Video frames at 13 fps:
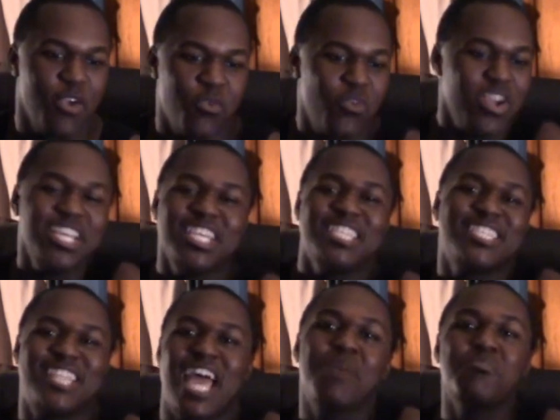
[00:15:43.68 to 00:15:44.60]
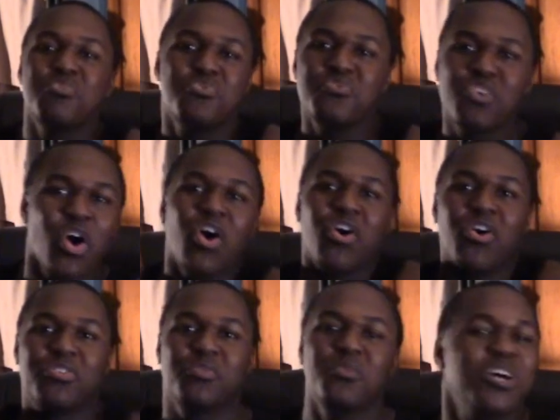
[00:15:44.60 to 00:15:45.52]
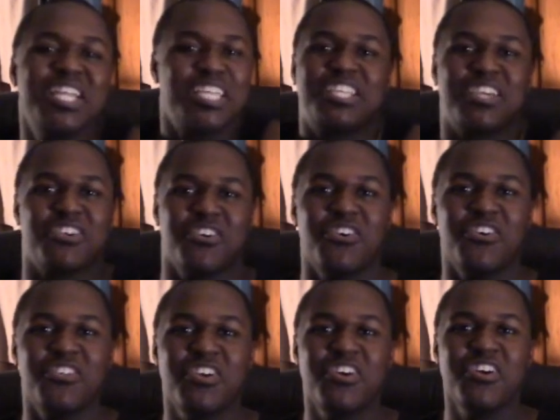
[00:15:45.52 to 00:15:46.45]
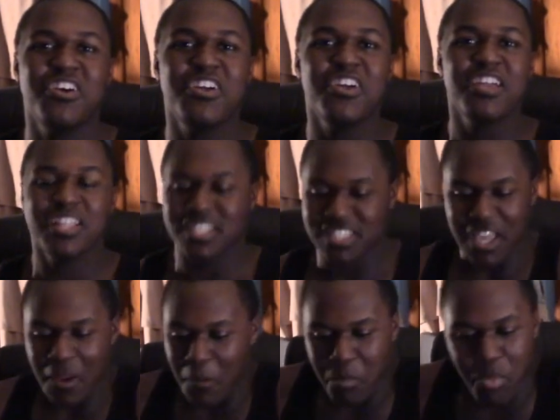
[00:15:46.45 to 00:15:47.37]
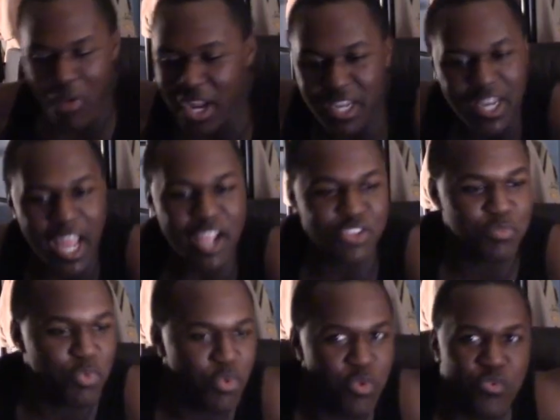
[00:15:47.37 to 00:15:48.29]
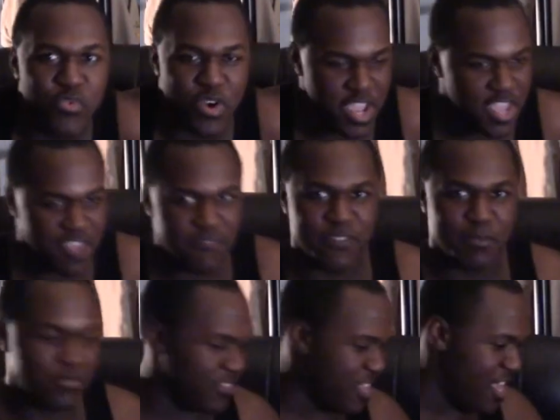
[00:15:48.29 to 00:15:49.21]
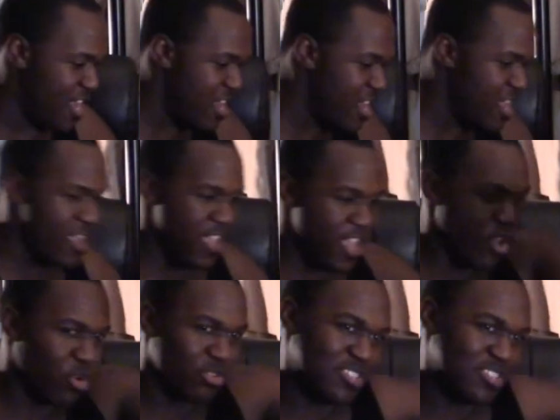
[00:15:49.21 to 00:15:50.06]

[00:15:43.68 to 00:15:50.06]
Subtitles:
What is that move called? What is it called? Looks like a breakdance move where he flips in, he goes